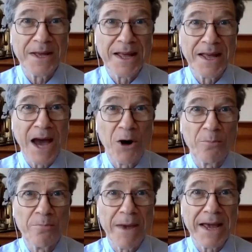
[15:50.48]

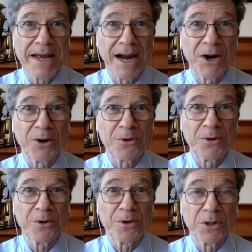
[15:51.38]
help make our
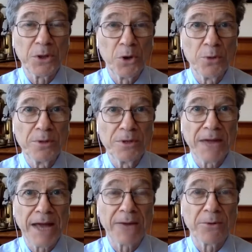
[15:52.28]

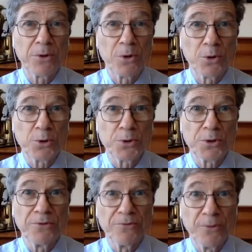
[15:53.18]
global
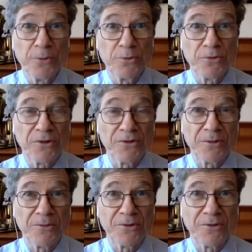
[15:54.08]
agricultural and food
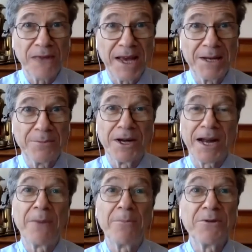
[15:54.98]
system sustainable. And
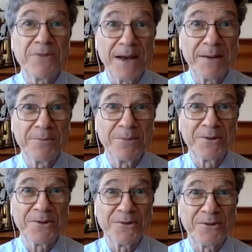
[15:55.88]
how many family
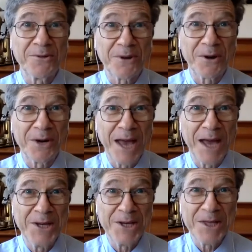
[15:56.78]
businesses are
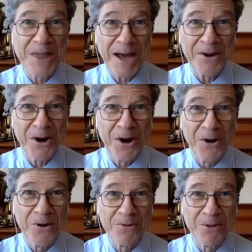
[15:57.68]
engaged in that
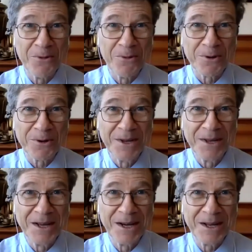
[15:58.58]
all over the world?
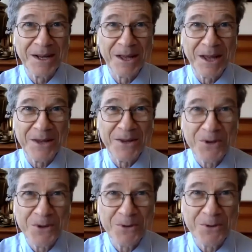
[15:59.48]
A
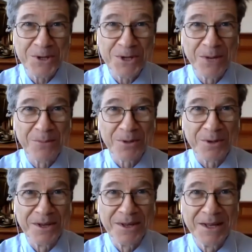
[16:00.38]
huge number
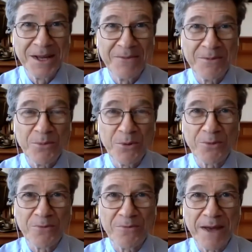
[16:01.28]
of
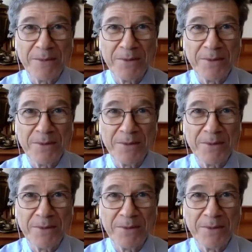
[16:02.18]
important family